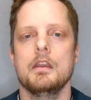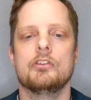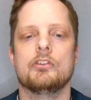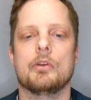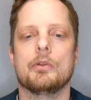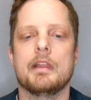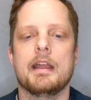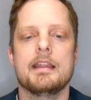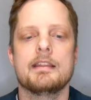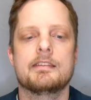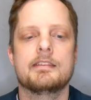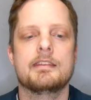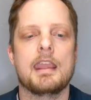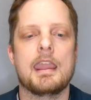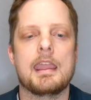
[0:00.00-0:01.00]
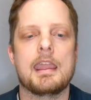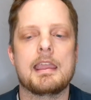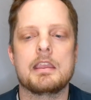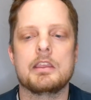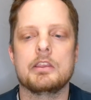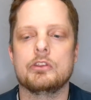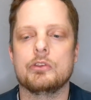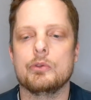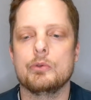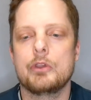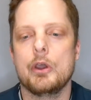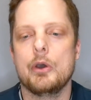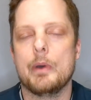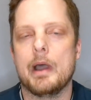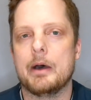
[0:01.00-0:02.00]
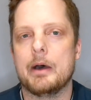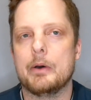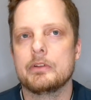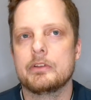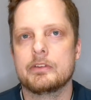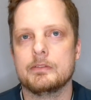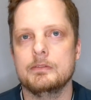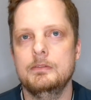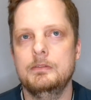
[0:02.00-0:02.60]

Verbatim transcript: So let's say you go out